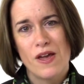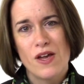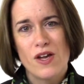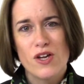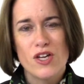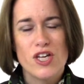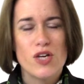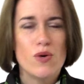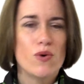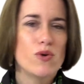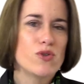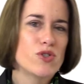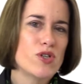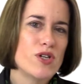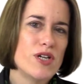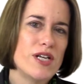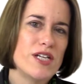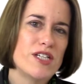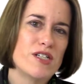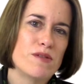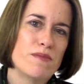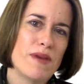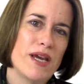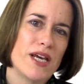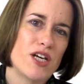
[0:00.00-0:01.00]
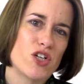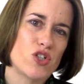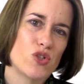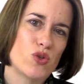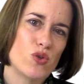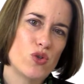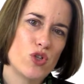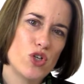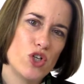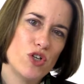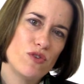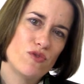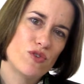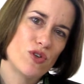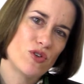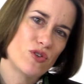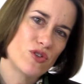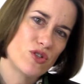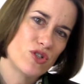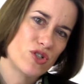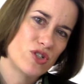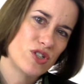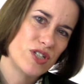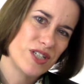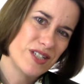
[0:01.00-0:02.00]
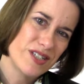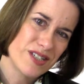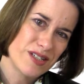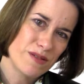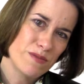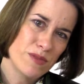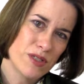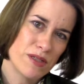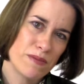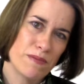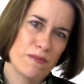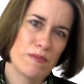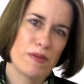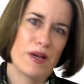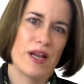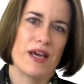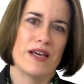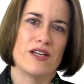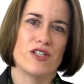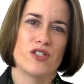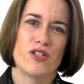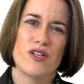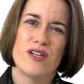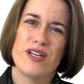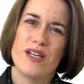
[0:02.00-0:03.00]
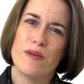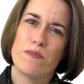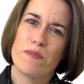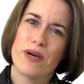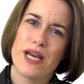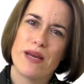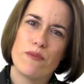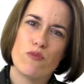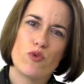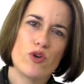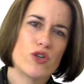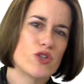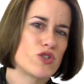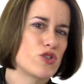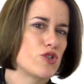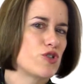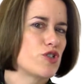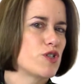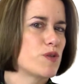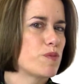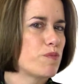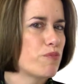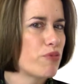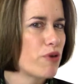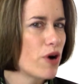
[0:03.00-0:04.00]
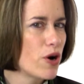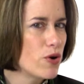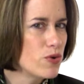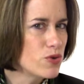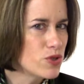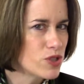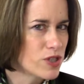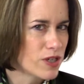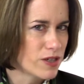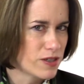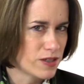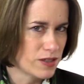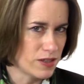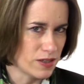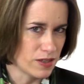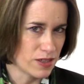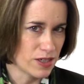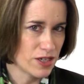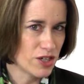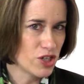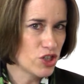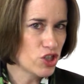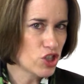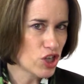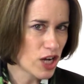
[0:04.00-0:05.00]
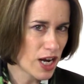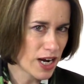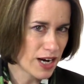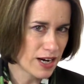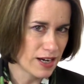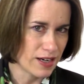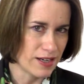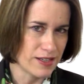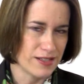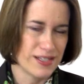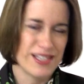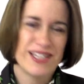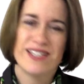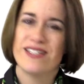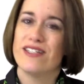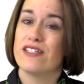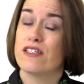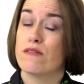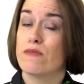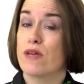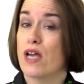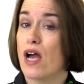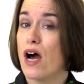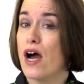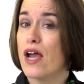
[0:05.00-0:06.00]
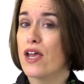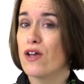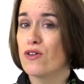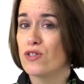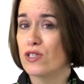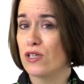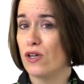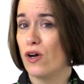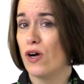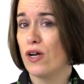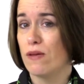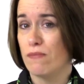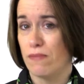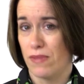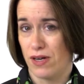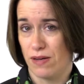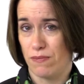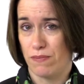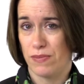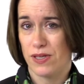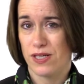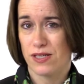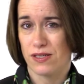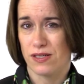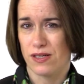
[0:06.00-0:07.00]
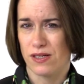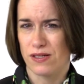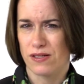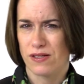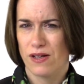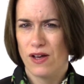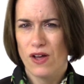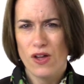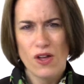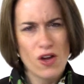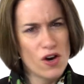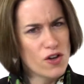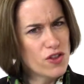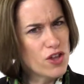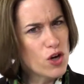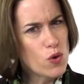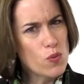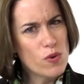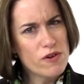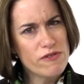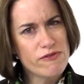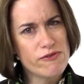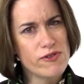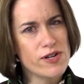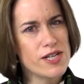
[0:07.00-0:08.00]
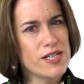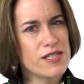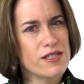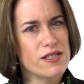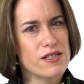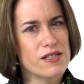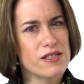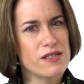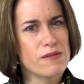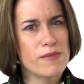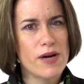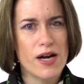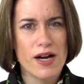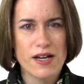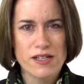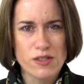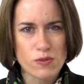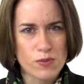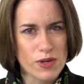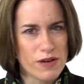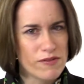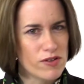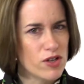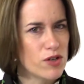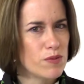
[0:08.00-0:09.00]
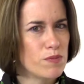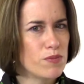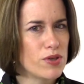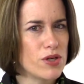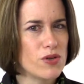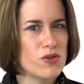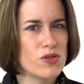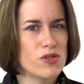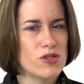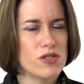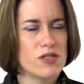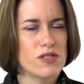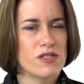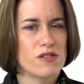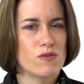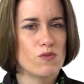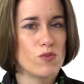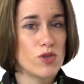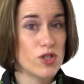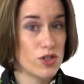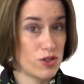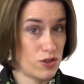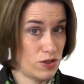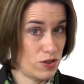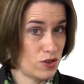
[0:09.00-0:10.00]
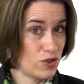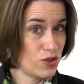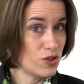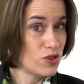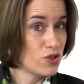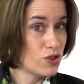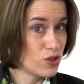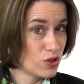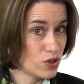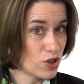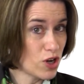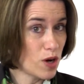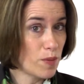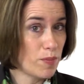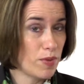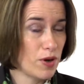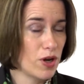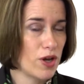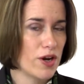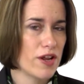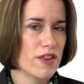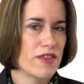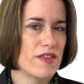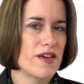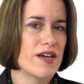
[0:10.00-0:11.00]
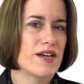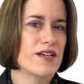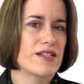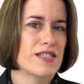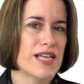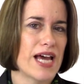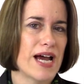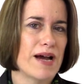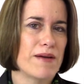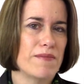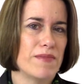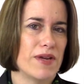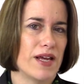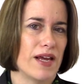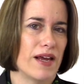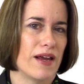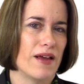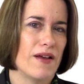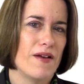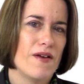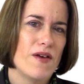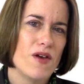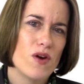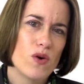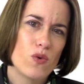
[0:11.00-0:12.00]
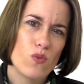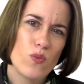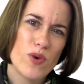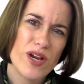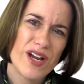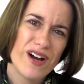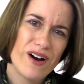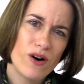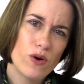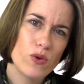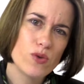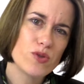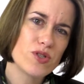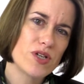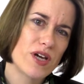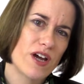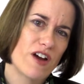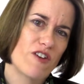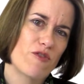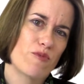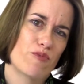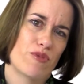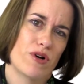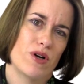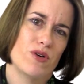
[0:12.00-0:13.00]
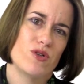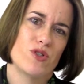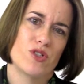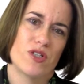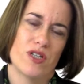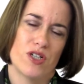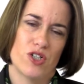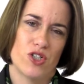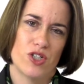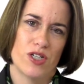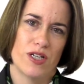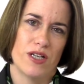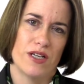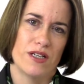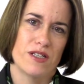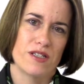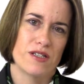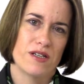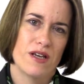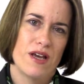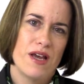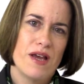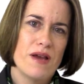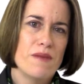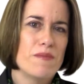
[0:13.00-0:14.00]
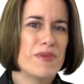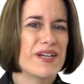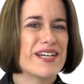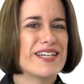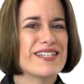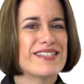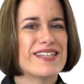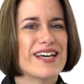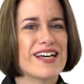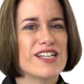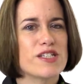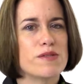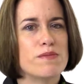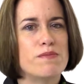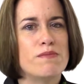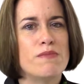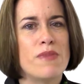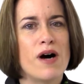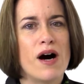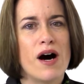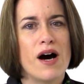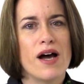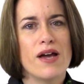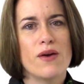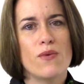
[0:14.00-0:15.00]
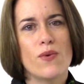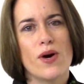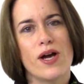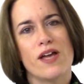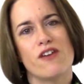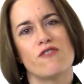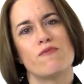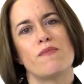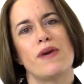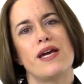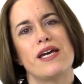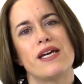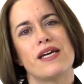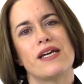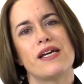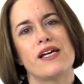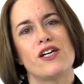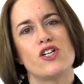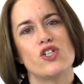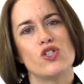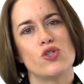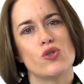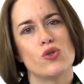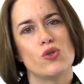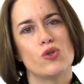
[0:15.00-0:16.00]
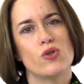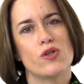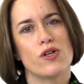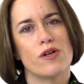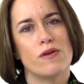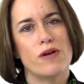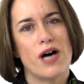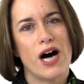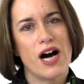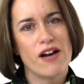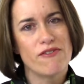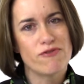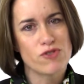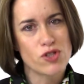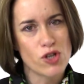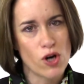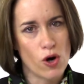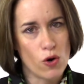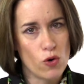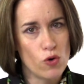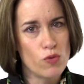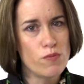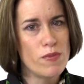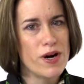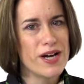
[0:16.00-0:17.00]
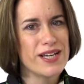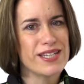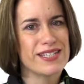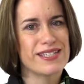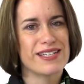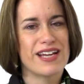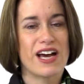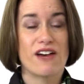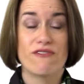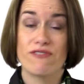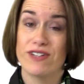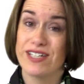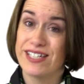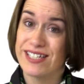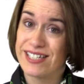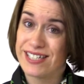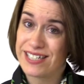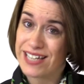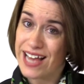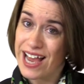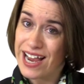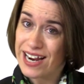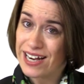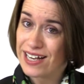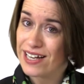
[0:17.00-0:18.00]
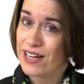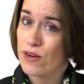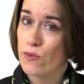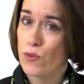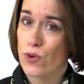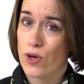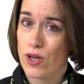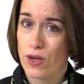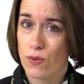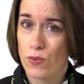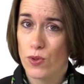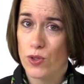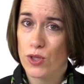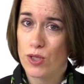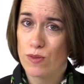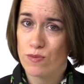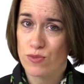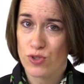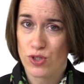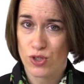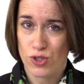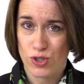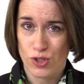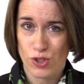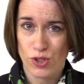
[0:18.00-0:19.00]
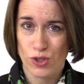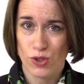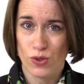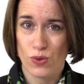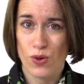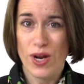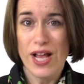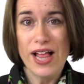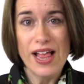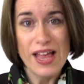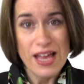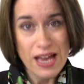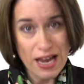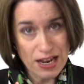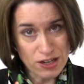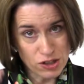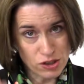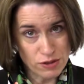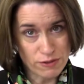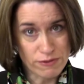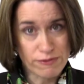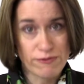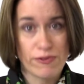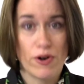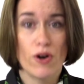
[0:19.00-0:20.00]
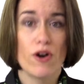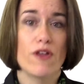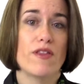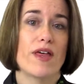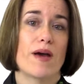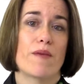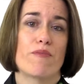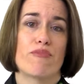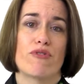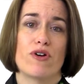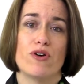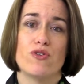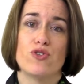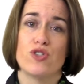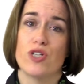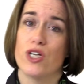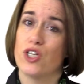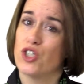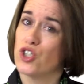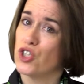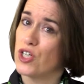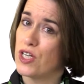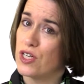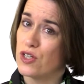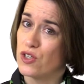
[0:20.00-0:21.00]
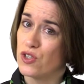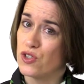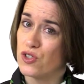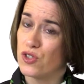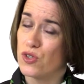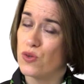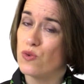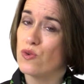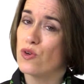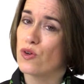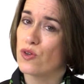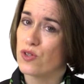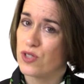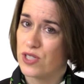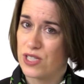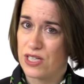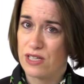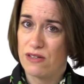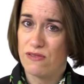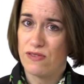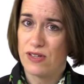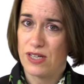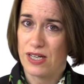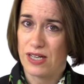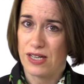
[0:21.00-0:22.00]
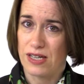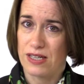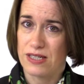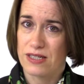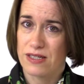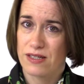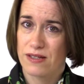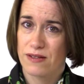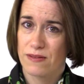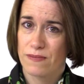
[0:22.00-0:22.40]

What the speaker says: You also need to make sure that you've got the systems in place. So you need paperwork such as processes and checklists. And this is something I use a lot in my business. Although we're fully systemized and we have a computer system which does stop a lot of things happening, we also have process sheets because that's my way of making sure that I've told my staff exactly what I want them to do and to follow that process sheet and do not deviate.